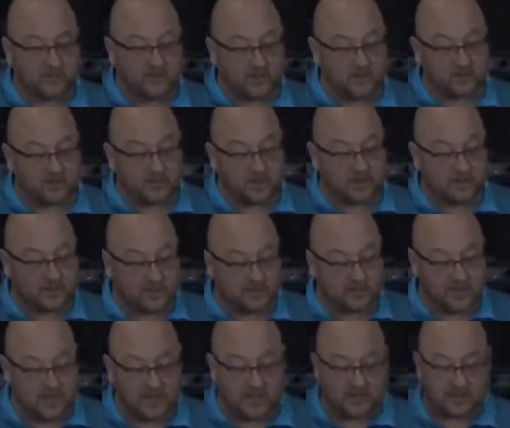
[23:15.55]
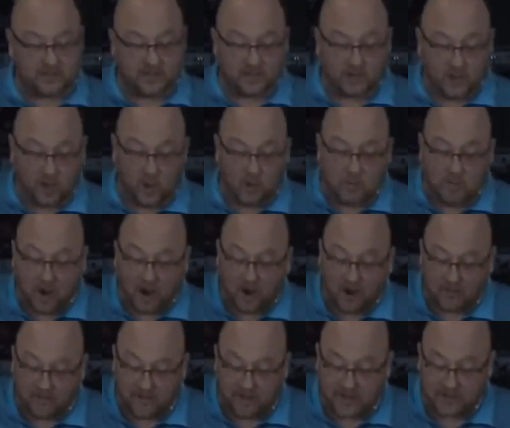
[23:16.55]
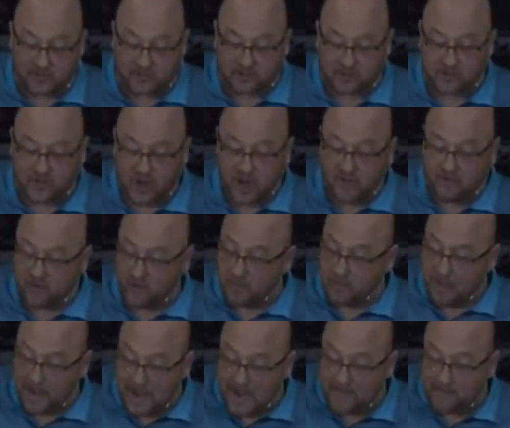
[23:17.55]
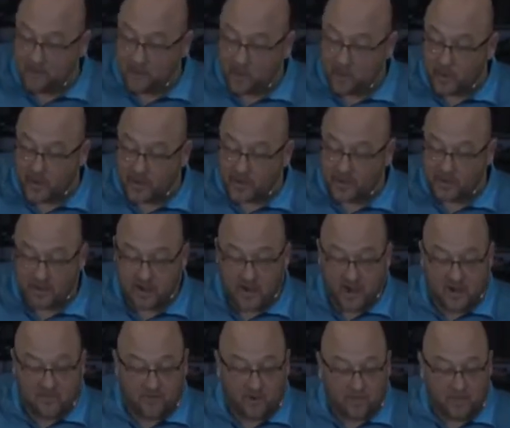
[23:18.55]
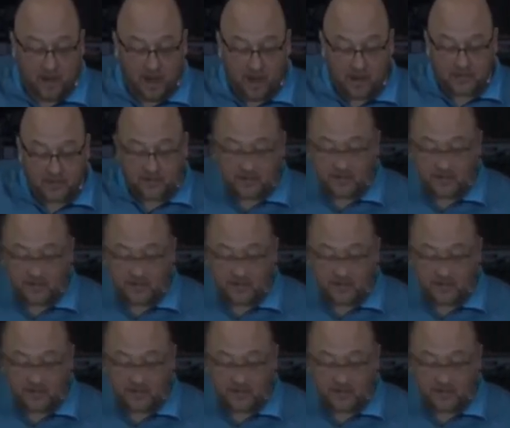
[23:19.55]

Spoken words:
verse 3 says, then he said, go borrow vessels from everywhere, from all